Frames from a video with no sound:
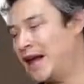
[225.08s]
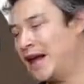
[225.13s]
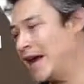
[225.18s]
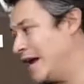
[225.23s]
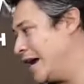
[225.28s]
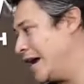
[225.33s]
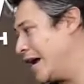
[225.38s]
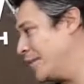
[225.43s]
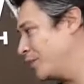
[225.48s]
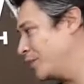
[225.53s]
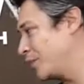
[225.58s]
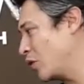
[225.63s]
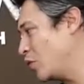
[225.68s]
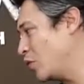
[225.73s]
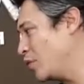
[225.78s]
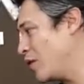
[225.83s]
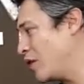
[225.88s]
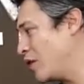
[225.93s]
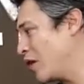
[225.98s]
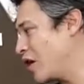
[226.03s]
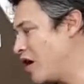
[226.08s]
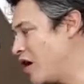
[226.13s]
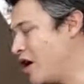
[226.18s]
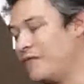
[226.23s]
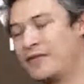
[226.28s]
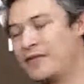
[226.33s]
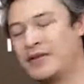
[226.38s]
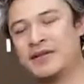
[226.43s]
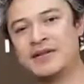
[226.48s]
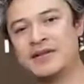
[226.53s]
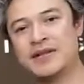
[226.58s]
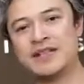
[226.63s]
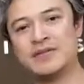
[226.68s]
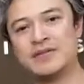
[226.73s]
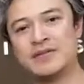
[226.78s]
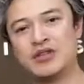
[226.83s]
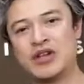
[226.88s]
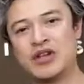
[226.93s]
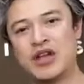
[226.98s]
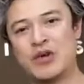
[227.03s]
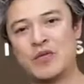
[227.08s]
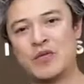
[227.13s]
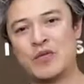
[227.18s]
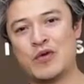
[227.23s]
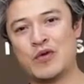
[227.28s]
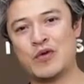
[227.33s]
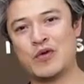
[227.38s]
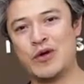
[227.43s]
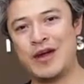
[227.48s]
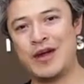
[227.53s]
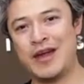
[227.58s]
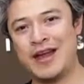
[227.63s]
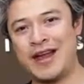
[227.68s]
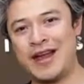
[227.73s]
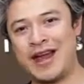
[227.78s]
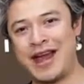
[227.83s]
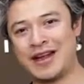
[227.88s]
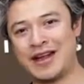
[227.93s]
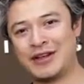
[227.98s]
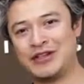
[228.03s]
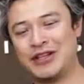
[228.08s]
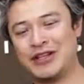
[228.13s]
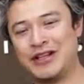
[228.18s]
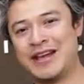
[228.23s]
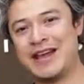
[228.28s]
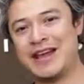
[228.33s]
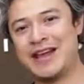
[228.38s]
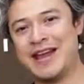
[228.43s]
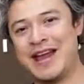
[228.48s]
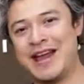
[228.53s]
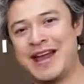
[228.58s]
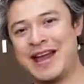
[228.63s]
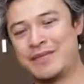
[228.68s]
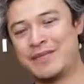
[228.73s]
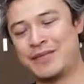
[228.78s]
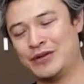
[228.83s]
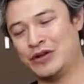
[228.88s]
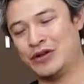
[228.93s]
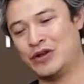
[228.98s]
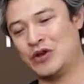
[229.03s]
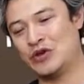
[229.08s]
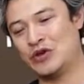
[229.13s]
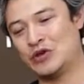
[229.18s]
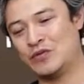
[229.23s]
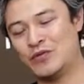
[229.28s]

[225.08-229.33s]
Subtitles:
We're very confident that this machine will actually produce